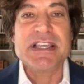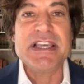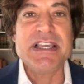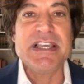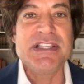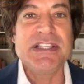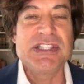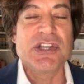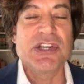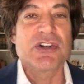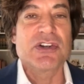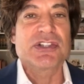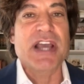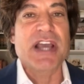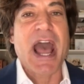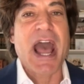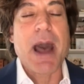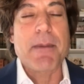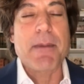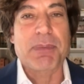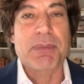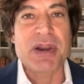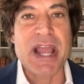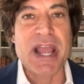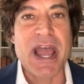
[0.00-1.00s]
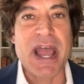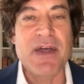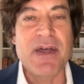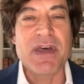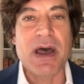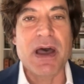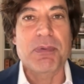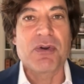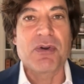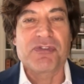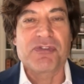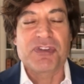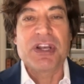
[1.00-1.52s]
easier to apprehend
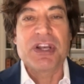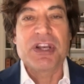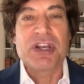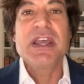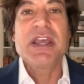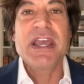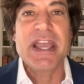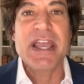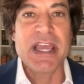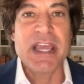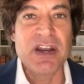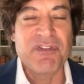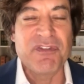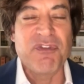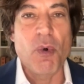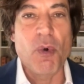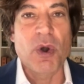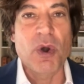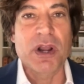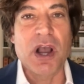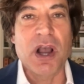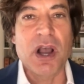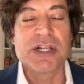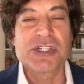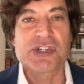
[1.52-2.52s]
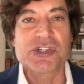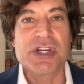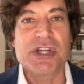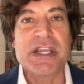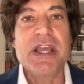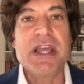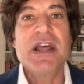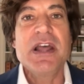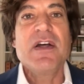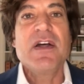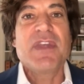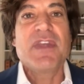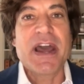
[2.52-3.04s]
that person in a foreign country
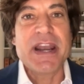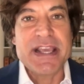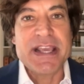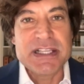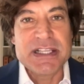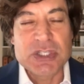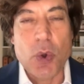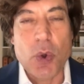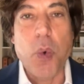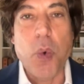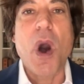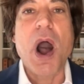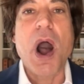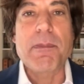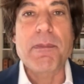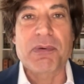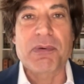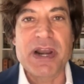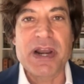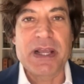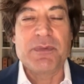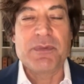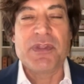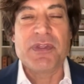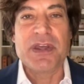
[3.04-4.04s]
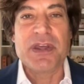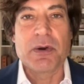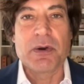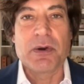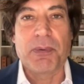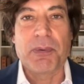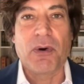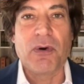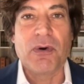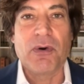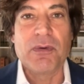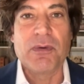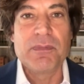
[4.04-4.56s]
that is cooperating with
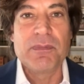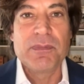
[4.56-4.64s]
Interpol.